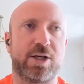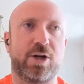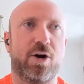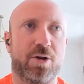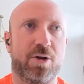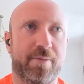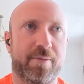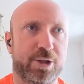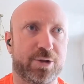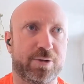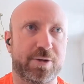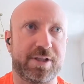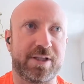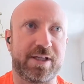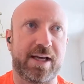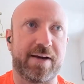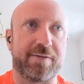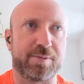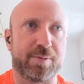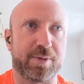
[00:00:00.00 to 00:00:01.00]
all the major
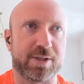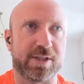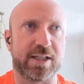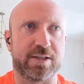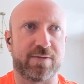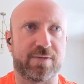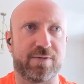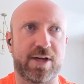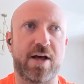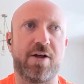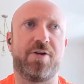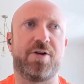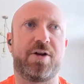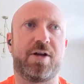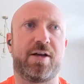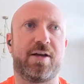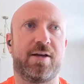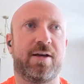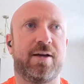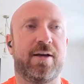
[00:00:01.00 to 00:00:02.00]
ETFs besides
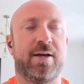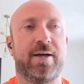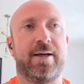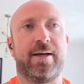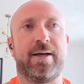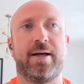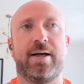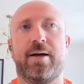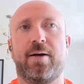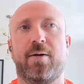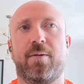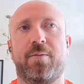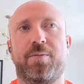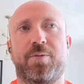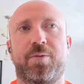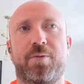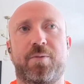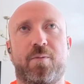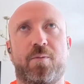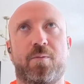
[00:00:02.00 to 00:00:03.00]
Fidelity.
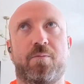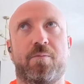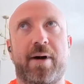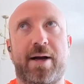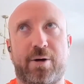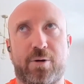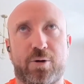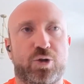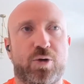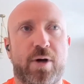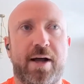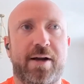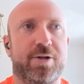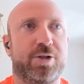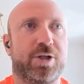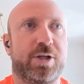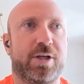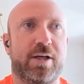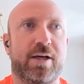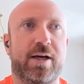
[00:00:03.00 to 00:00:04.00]

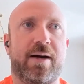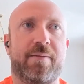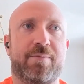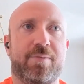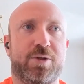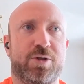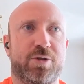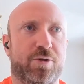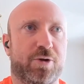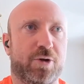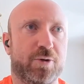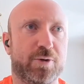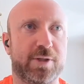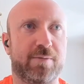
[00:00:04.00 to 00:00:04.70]
MicroStrategy, I'm sure they're using